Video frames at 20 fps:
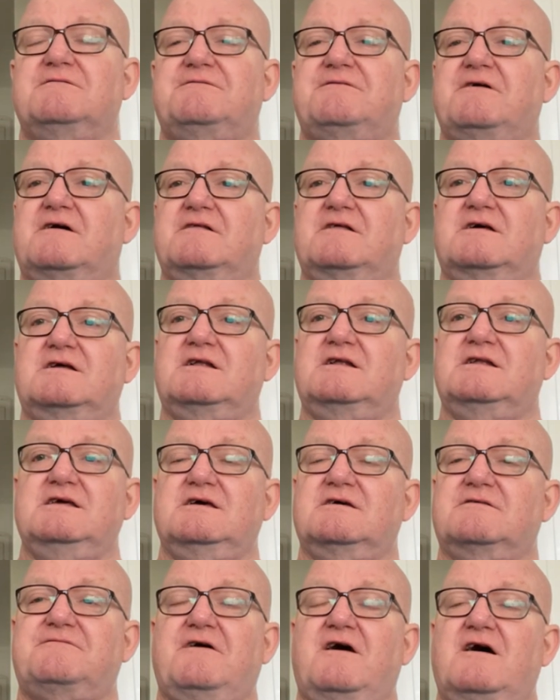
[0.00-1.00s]

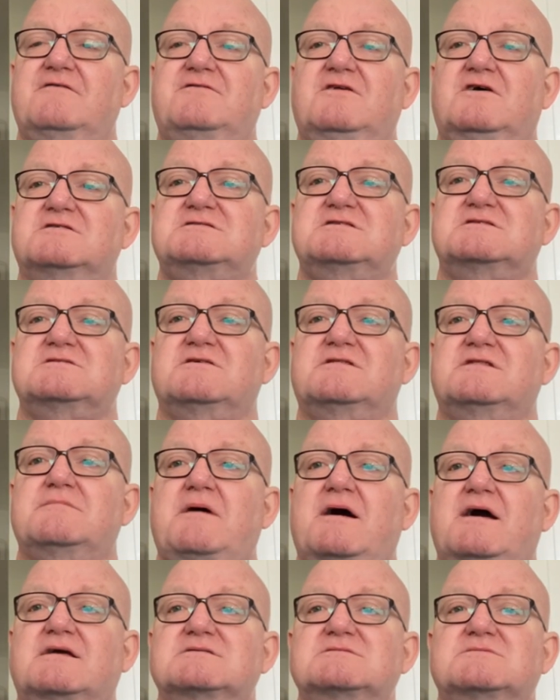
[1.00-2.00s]
5 losses on the
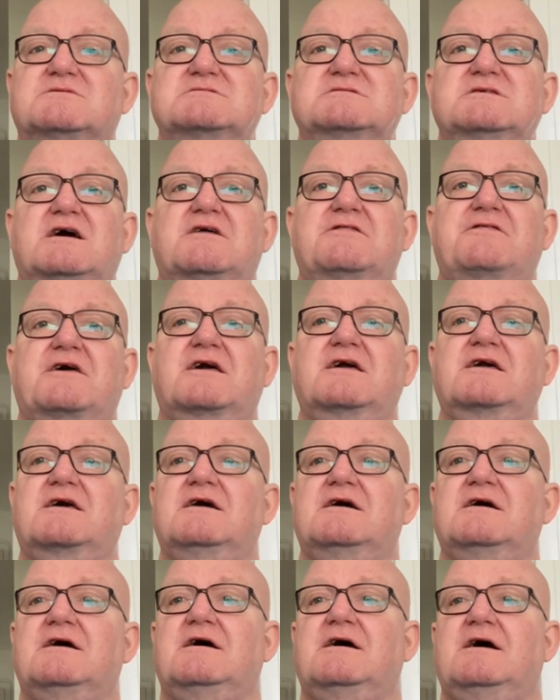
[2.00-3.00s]
bounce, wasn't it, I think?